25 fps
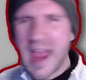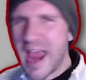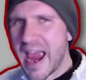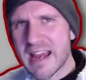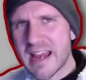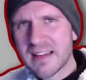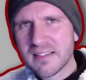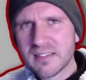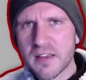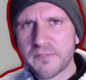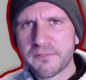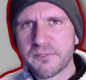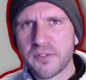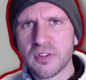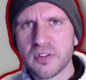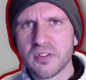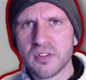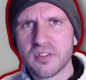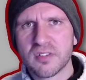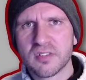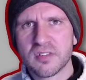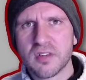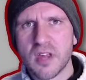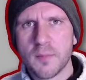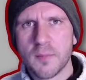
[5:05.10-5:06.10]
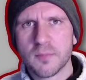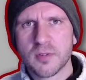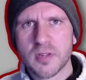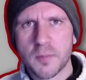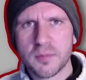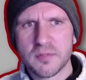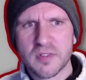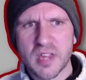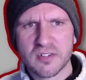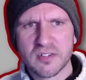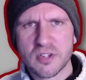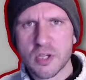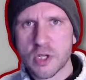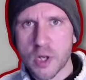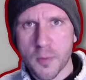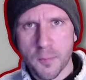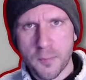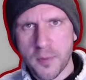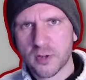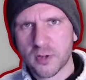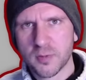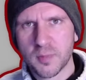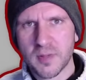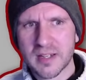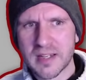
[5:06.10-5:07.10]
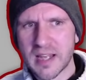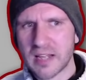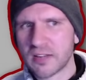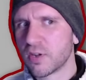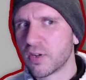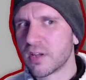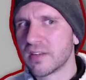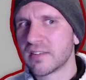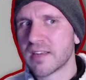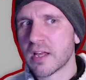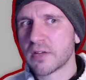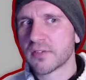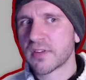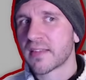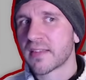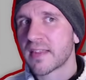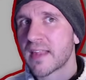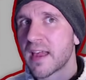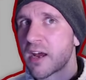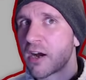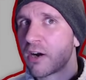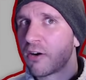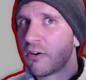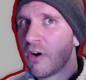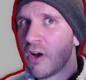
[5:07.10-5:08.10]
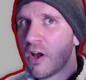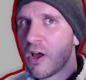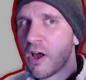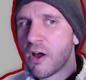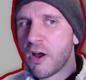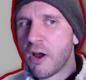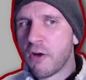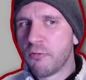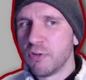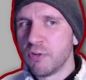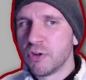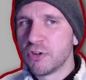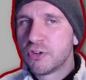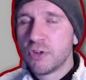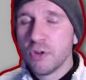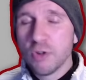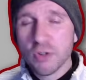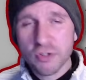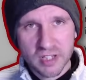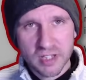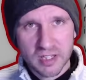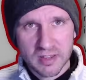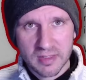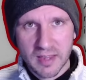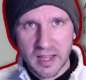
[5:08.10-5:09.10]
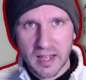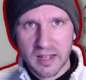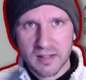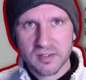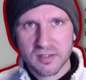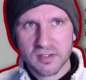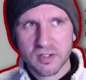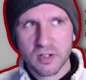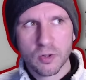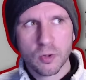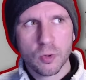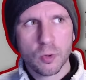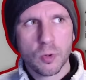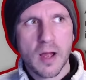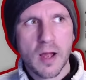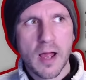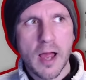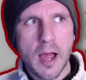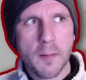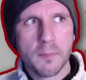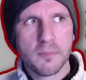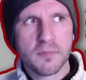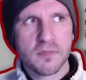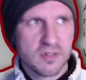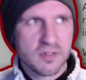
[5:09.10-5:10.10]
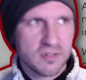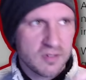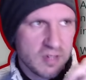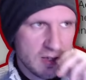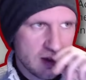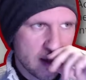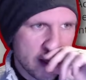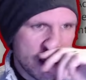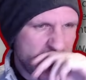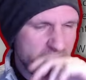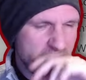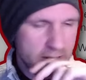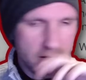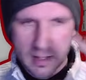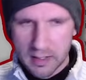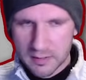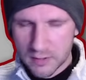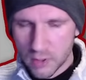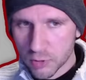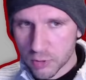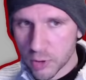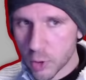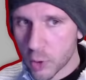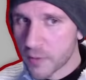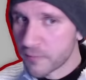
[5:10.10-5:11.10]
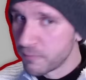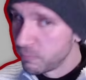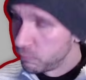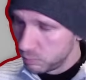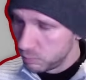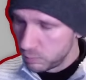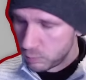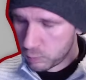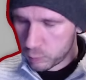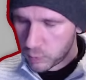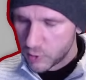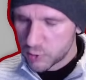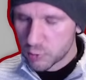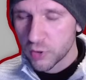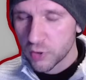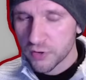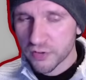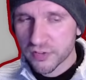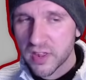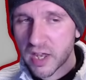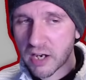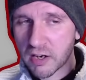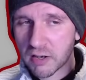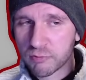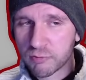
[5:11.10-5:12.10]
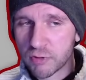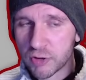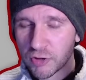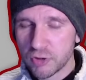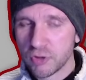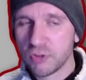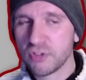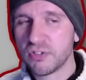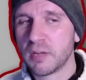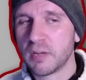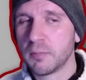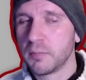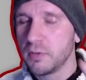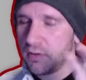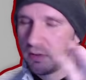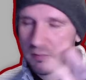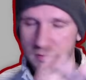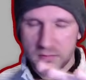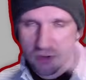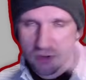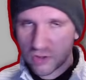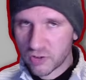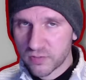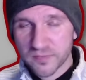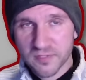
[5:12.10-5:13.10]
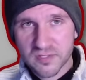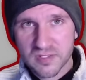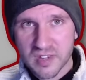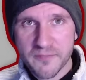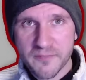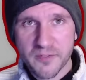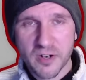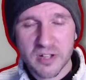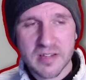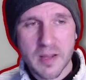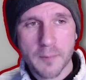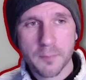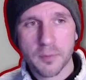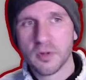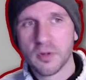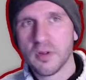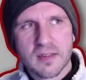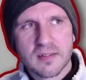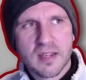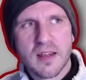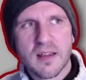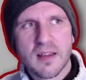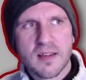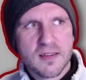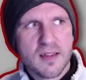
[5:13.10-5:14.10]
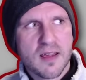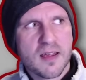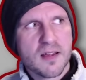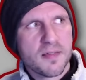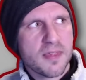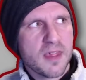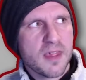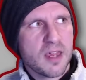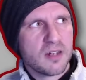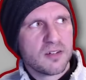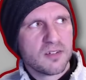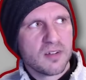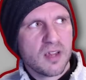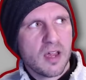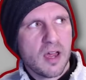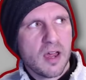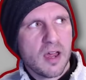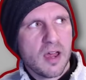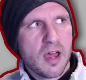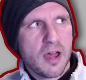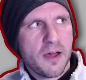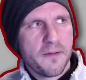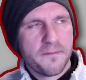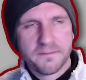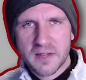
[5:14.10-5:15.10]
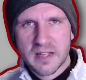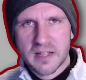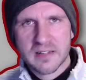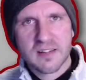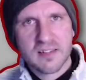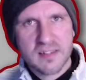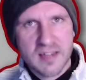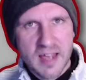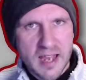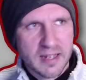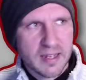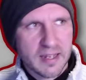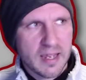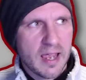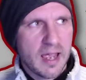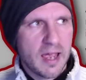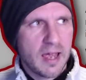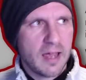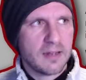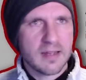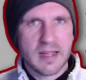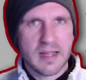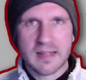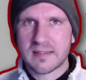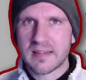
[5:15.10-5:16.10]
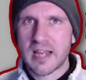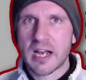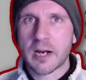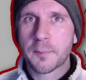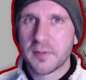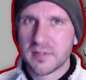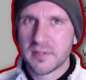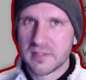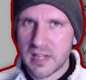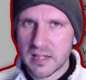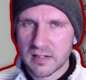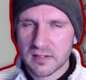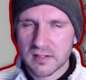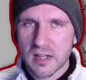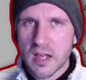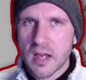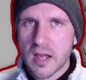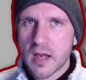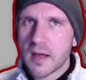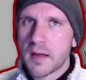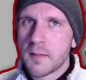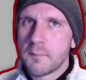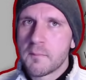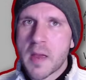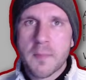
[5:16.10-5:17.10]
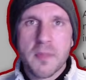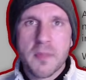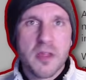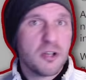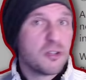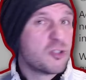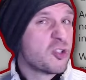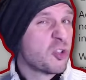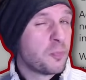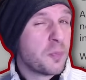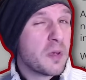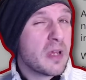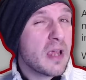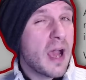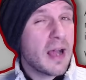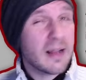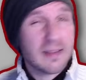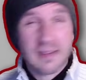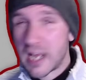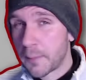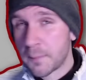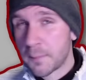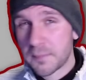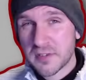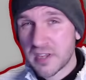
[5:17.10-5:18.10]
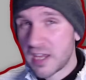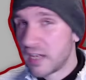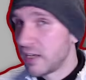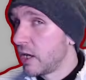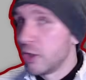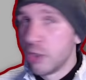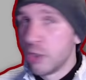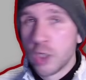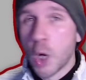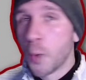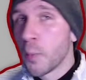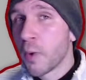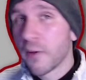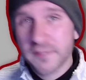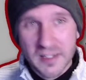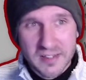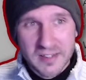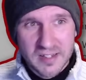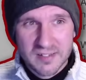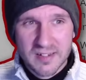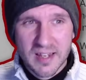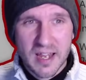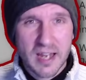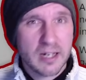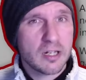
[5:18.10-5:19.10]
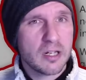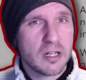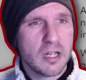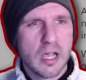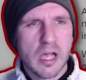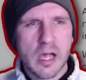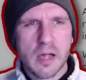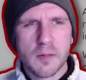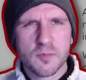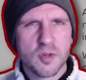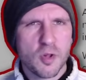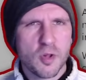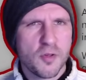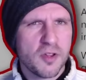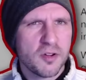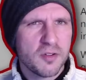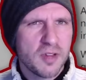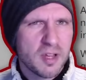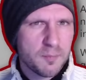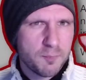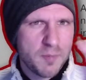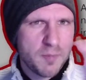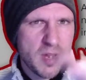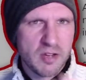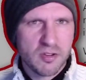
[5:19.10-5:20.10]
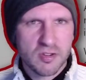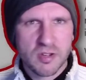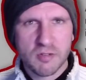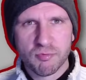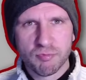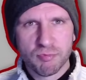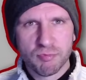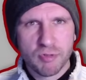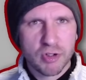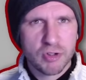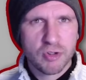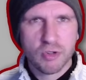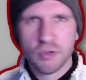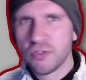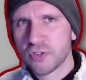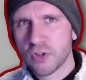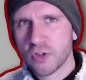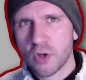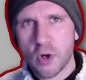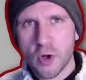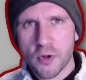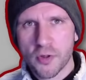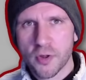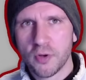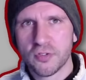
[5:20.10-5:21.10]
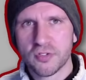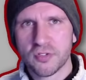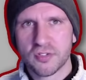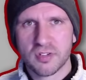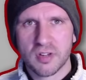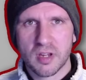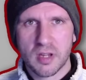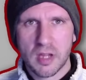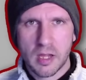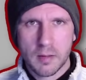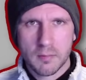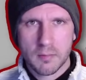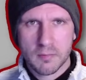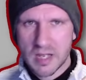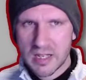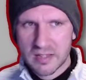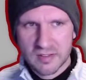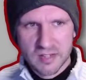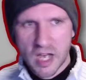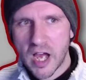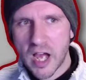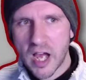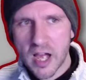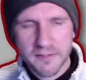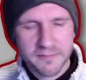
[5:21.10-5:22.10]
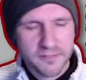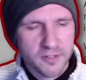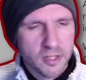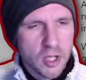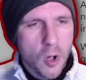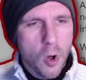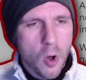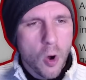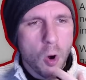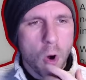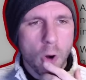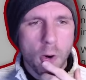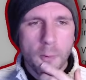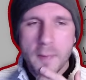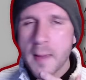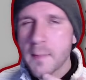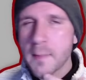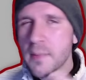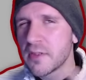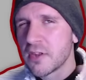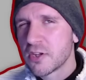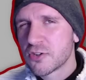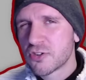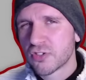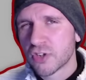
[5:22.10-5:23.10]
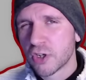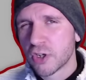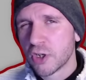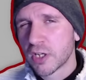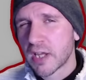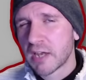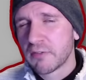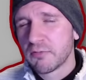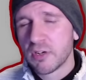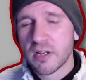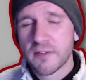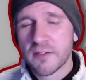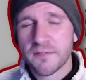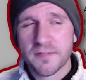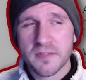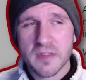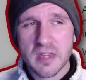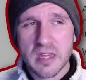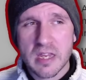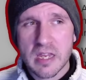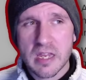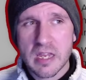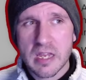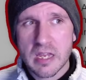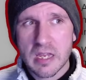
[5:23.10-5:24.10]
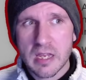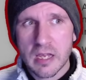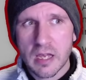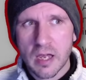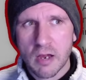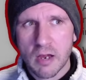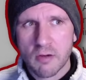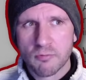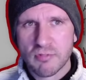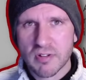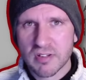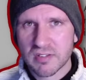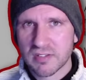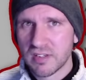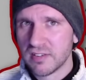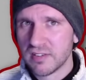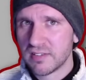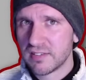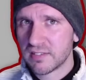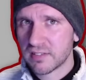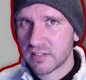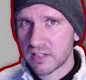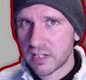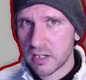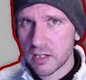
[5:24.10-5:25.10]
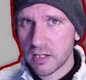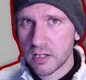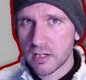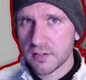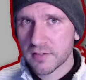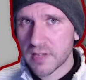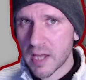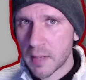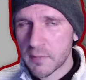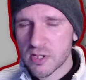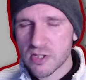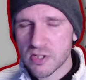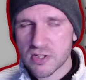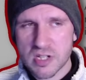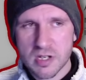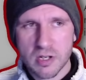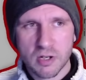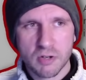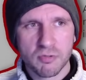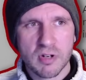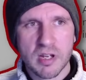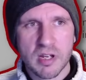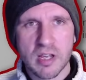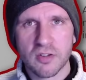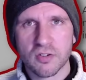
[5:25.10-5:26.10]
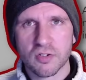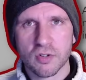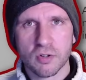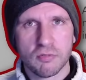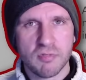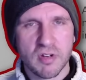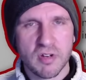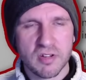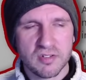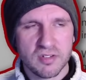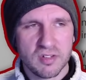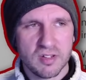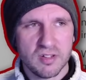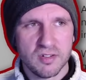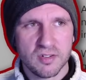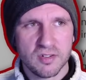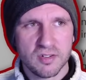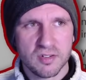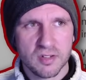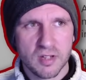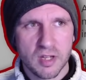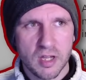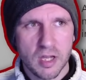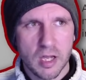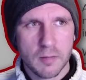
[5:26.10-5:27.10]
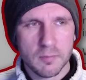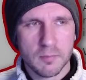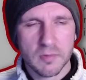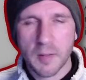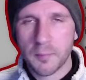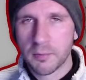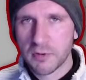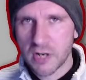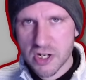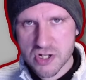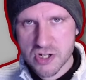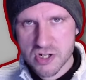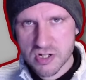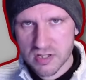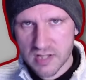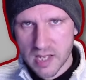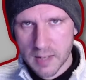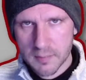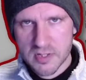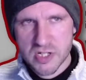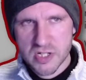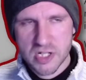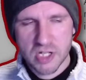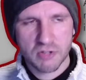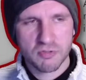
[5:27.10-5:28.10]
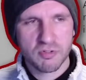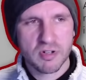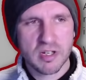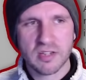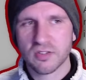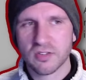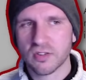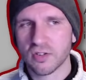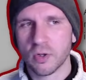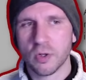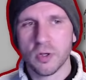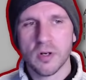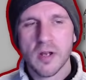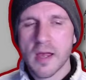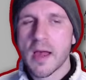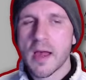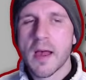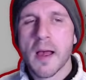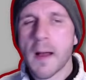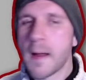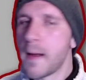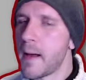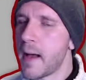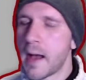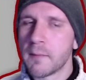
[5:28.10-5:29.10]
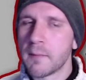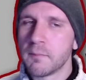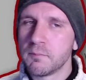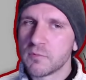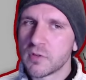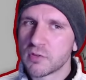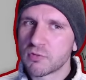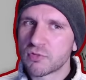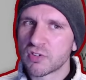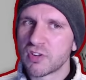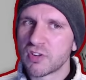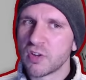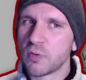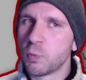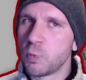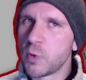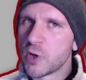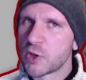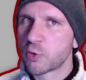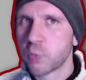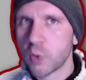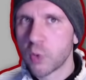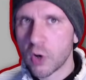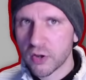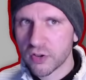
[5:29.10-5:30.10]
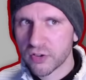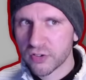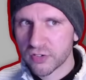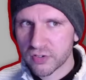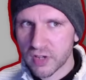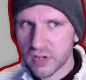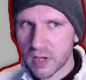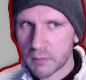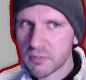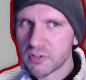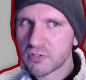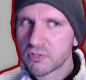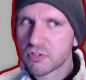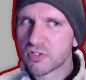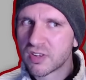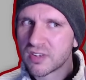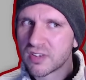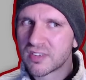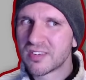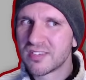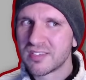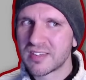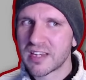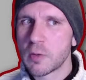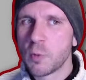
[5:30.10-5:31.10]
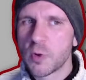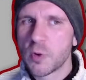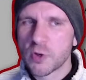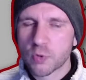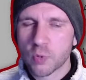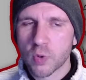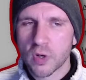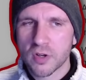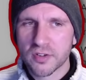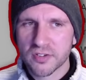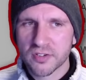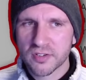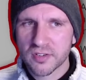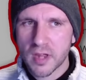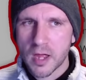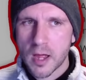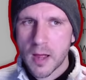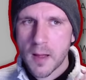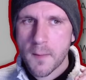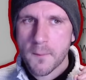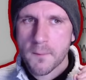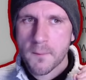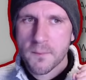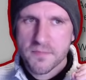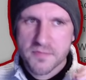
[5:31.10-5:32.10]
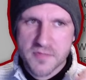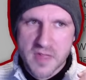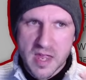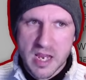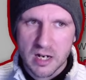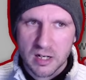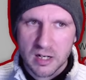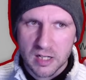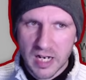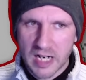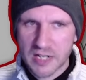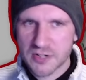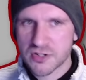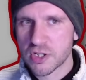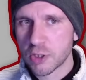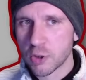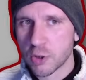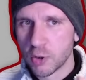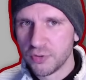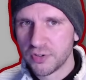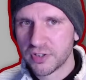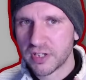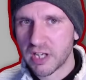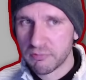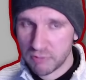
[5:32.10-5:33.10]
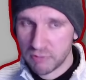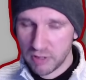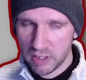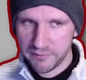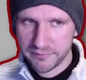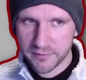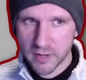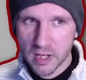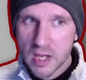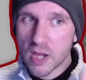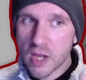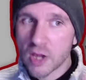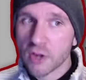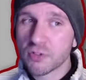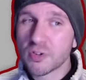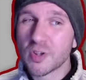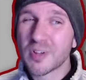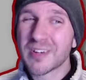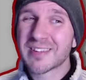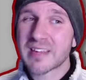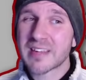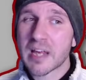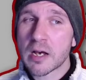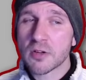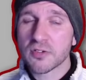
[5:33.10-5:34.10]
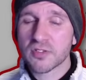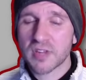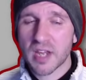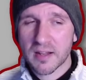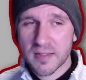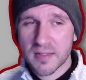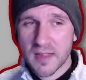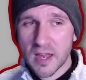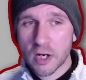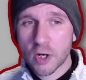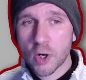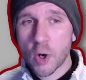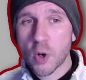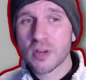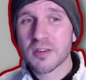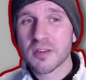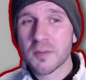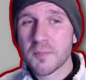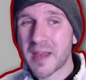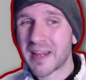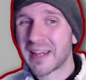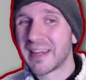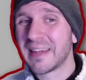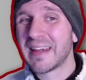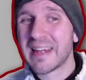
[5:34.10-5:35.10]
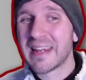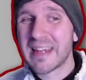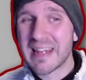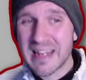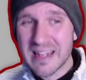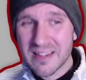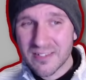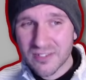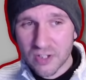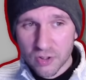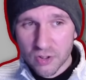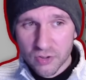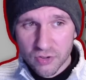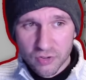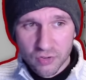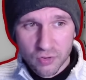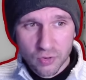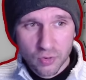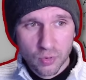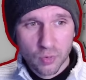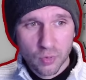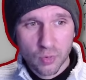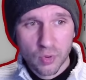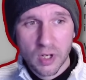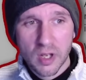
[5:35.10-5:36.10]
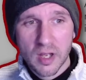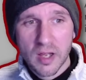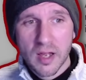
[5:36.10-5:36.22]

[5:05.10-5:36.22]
8 different substats that you can possibly get. So it sounds like they're reducing that. So I don't know which ones they're reducing, but just say, for example, say that there's a flat attack and attack percent. Maybe they'll just be attack percent and no more flat attack. So they'll like basically reduce all those into half. Or maybe they're just going to get rid of the resonance skill damage increase or resonance liberation damage increase. Or I'm interested to see which ones they are actually going to get rid of. So it sounds like they're going to make it easier to